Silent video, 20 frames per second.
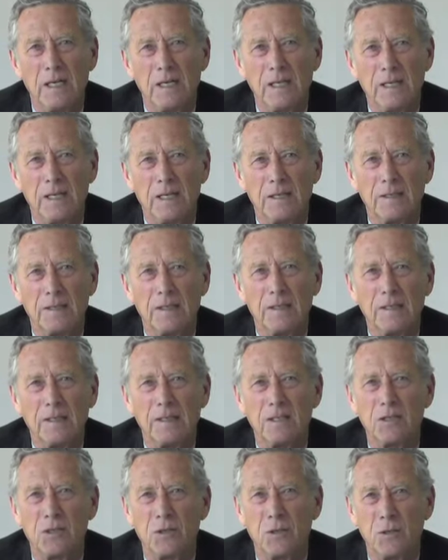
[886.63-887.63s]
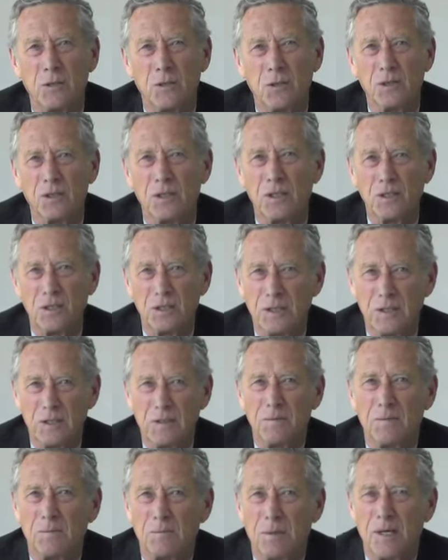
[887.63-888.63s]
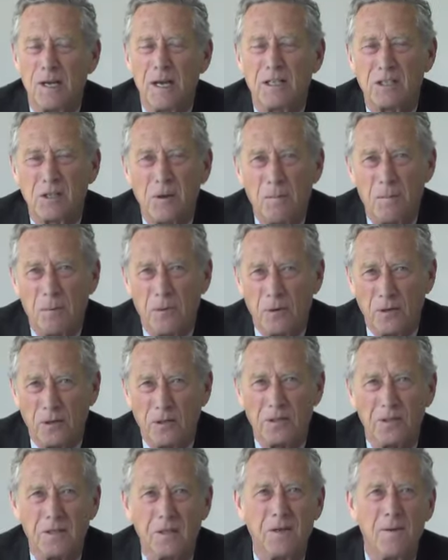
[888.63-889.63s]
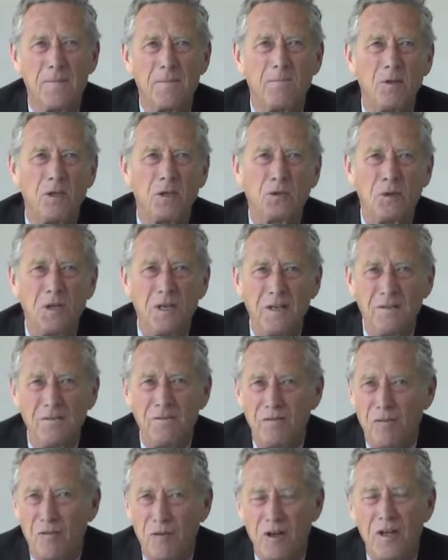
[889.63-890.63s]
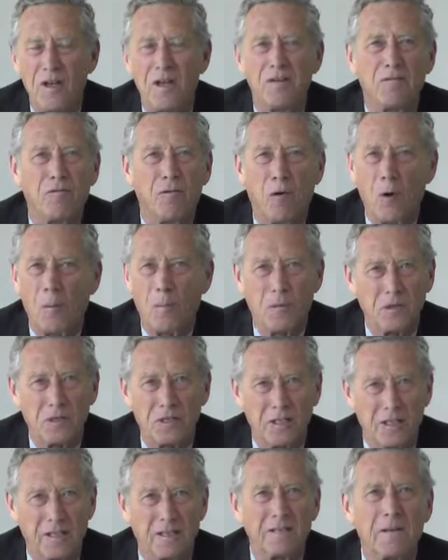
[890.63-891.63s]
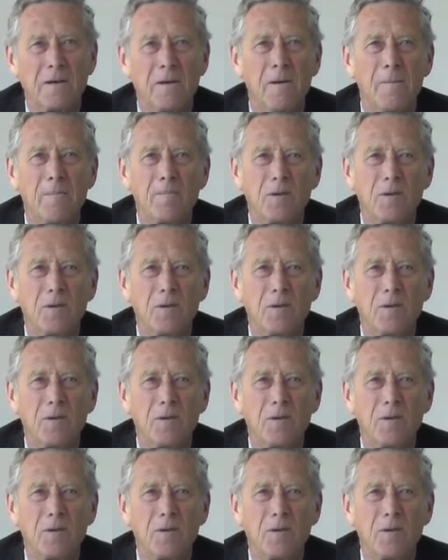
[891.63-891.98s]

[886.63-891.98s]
But at some point, between 3 and 4%,